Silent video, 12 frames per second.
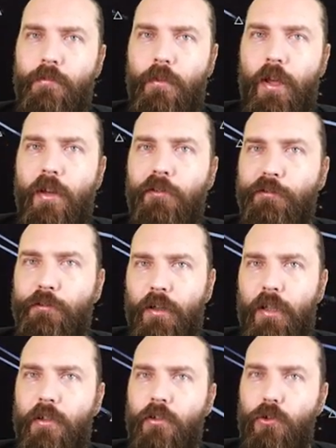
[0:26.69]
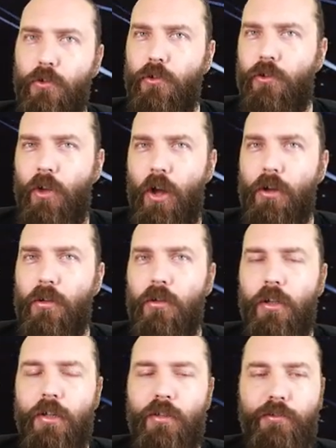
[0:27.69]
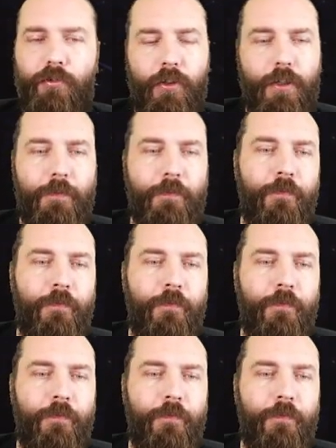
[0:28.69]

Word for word: uh, frigate sort of style uh, fleet.